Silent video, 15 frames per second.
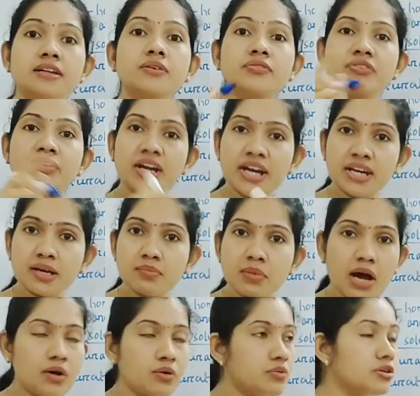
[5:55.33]
different
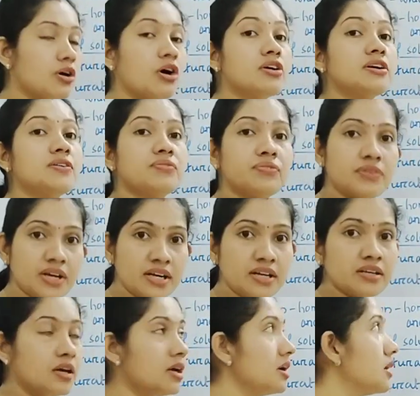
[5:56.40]
amount or
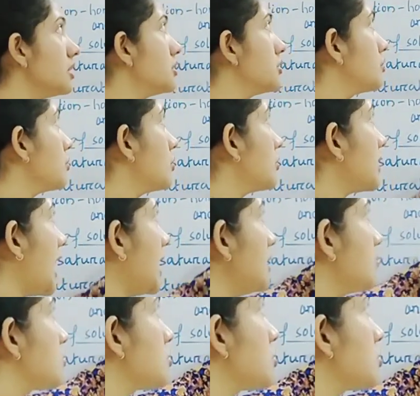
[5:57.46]
different types